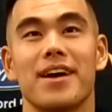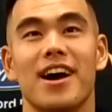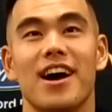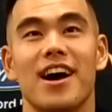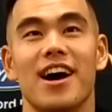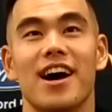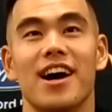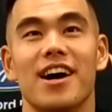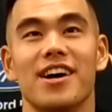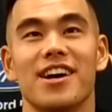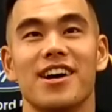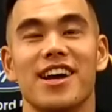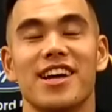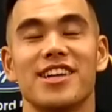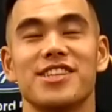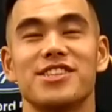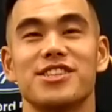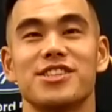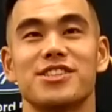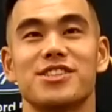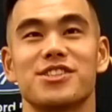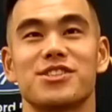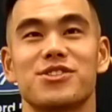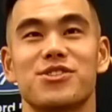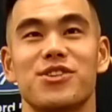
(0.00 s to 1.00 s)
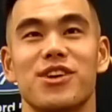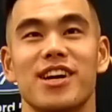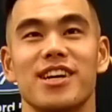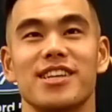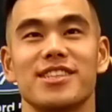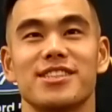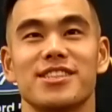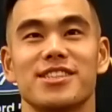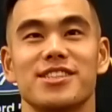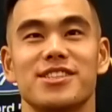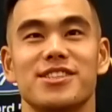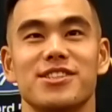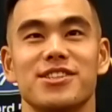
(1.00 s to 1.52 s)
It's just
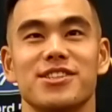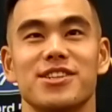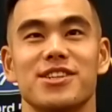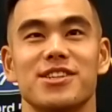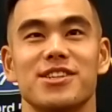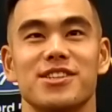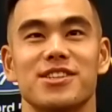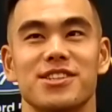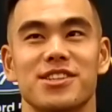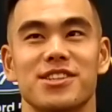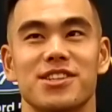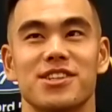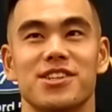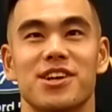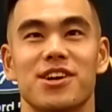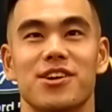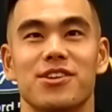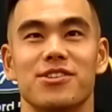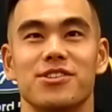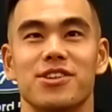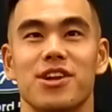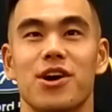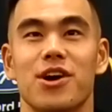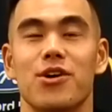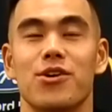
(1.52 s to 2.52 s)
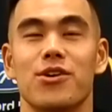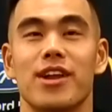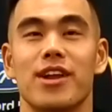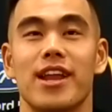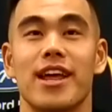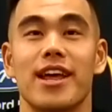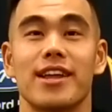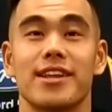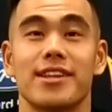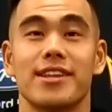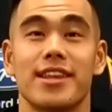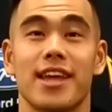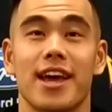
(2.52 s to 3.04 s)
crazy to, you know
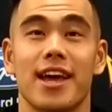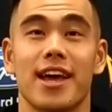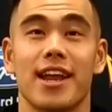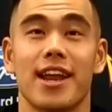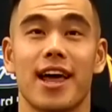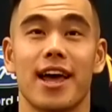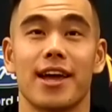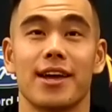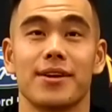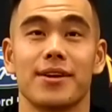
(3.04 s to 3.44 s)
that,